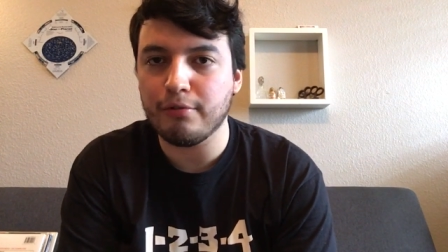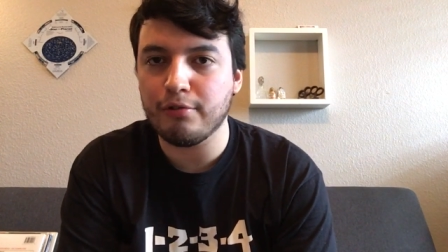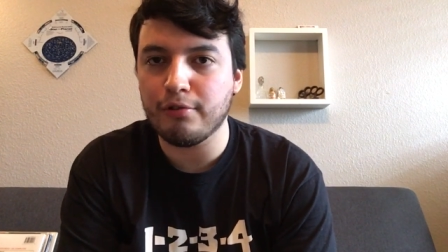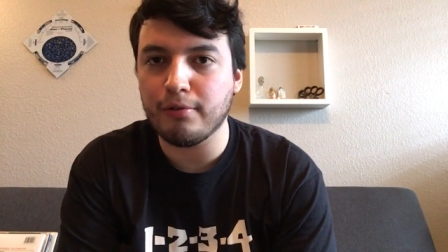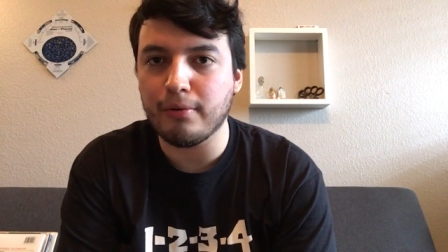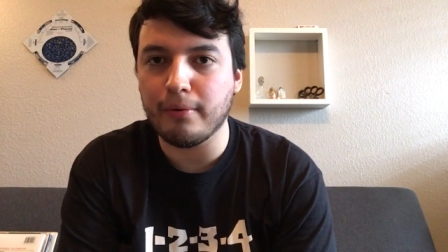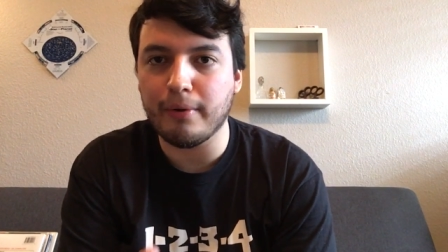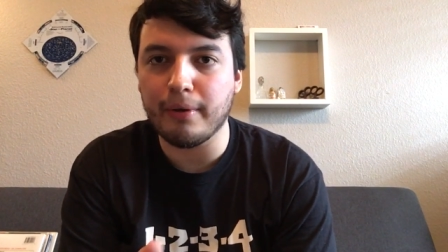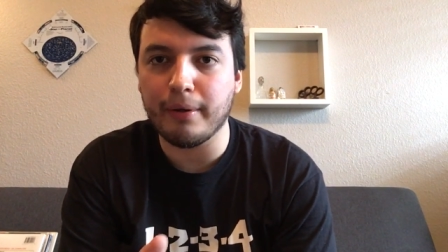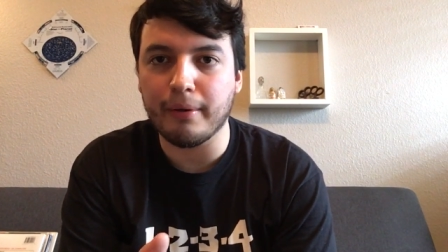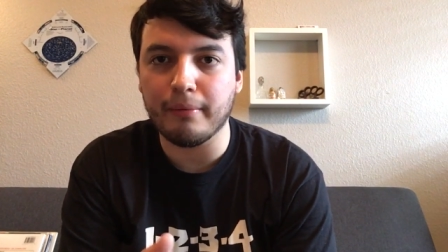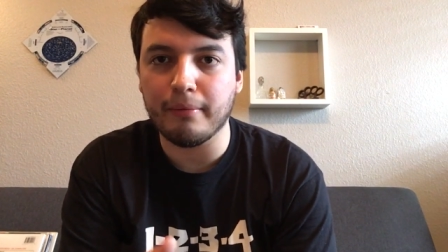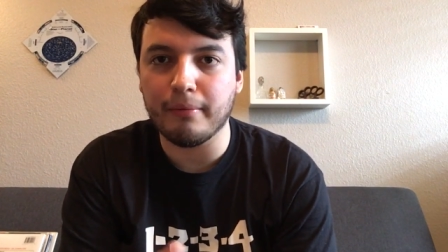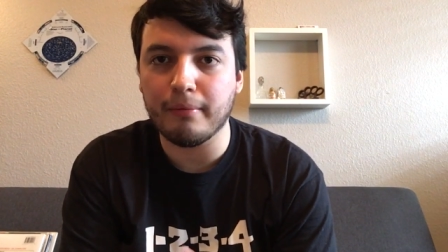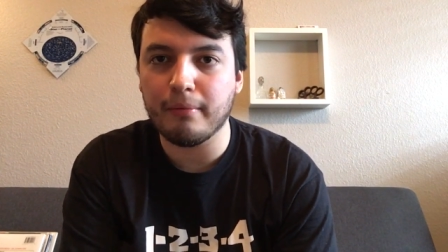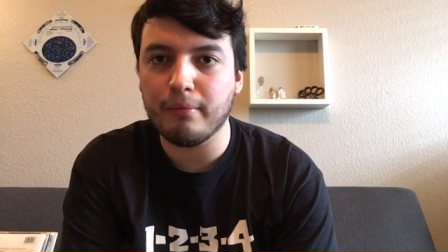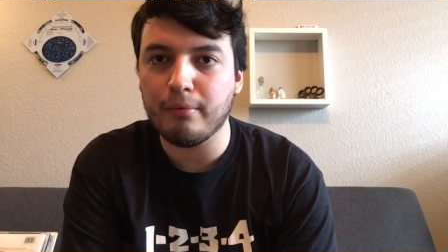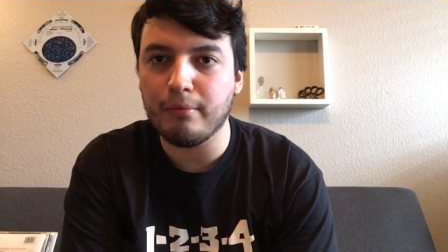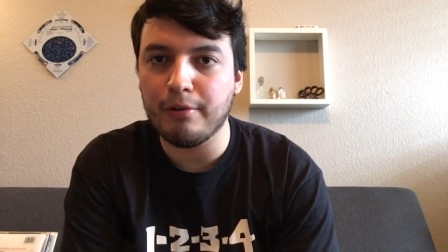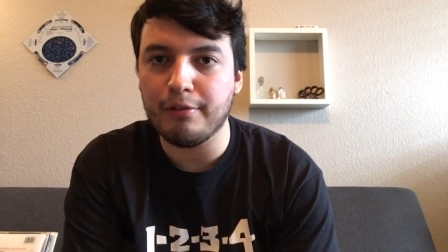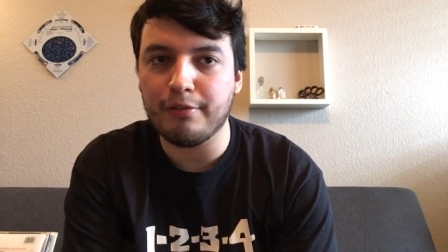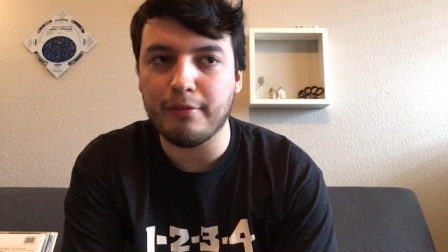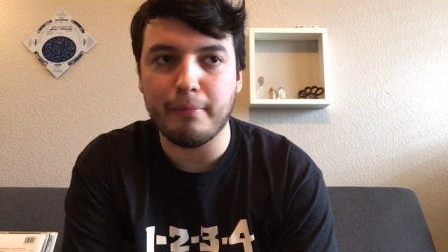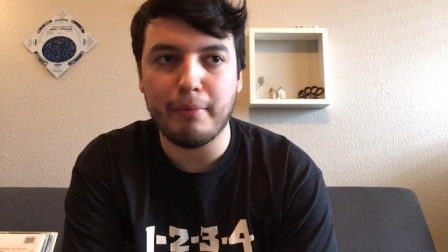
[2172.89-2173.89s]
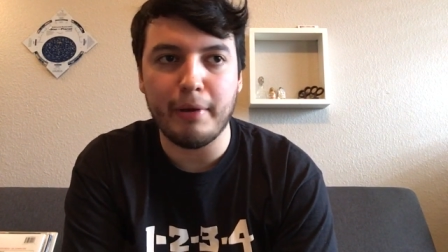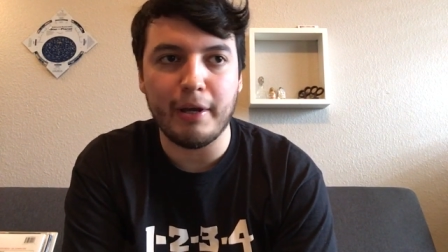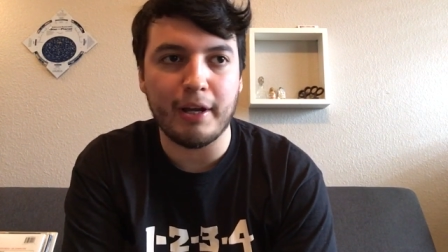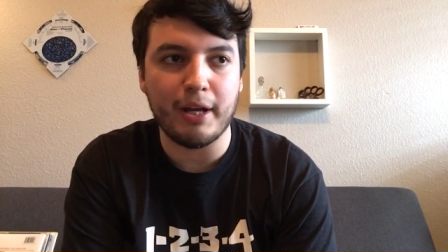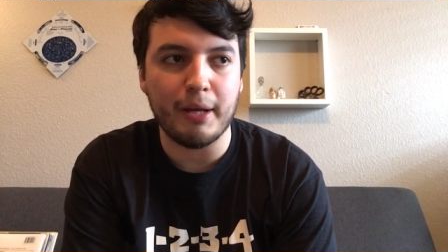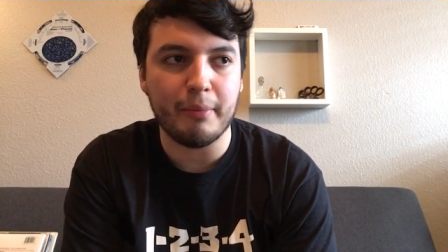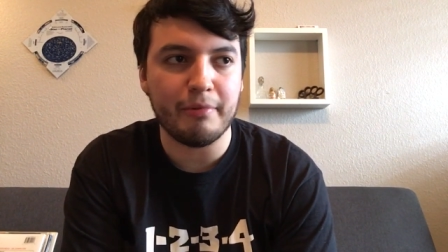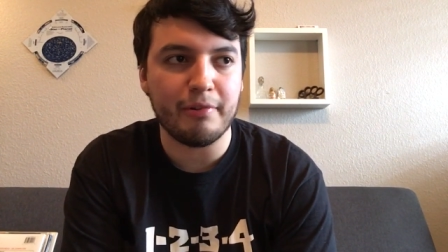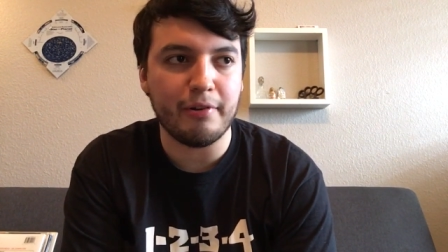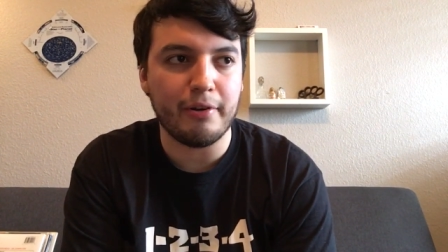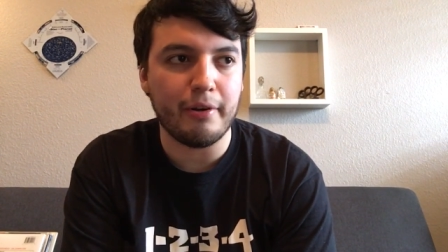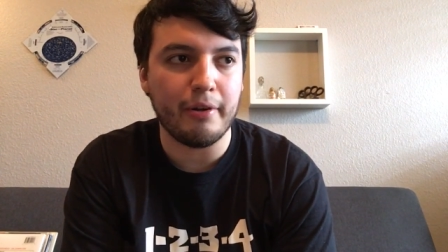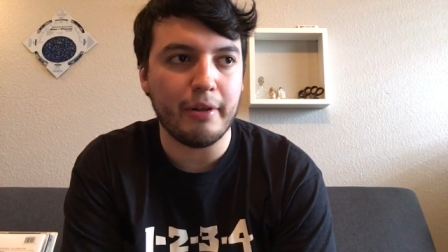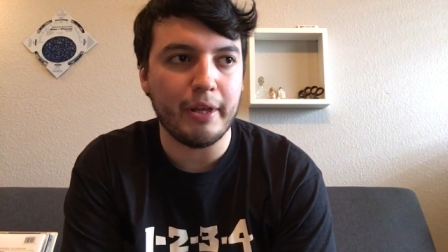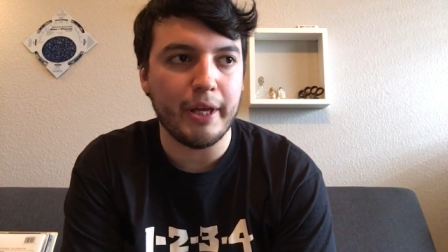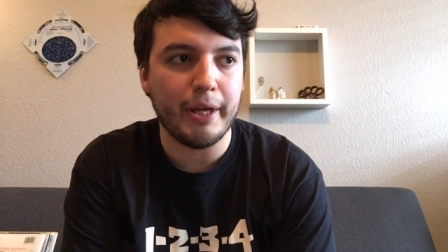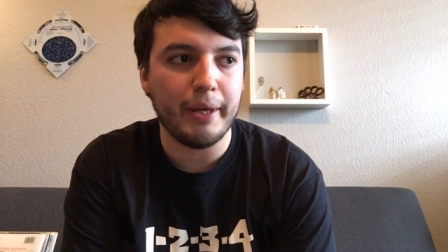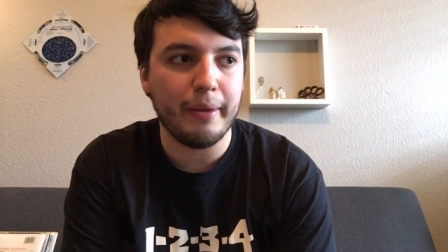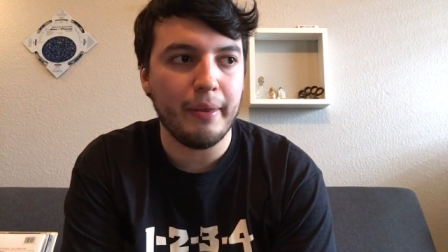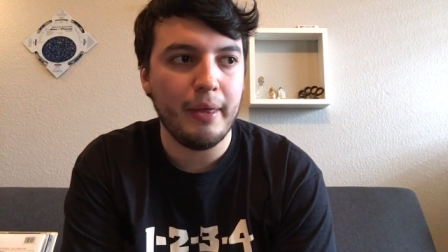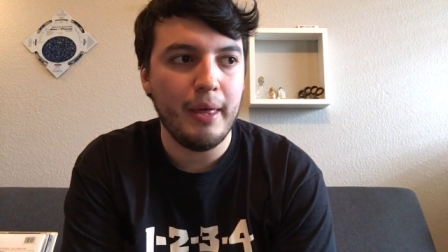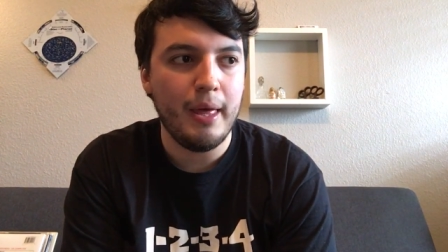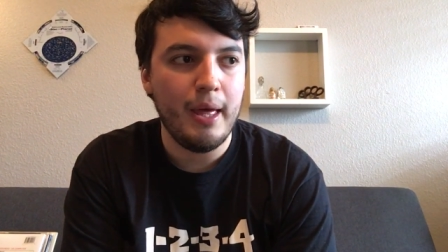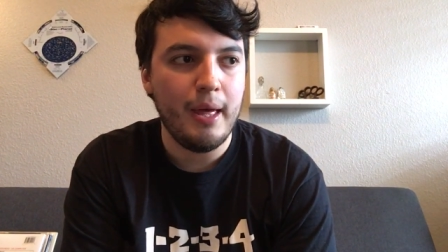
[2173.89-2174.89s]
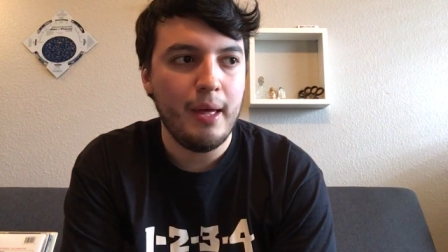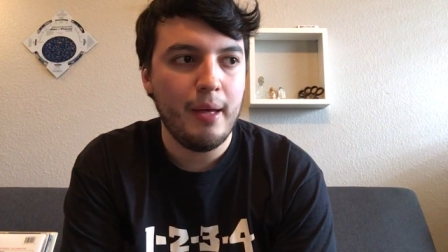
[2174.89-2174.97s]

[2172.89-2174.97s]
showing recent pickups and all that.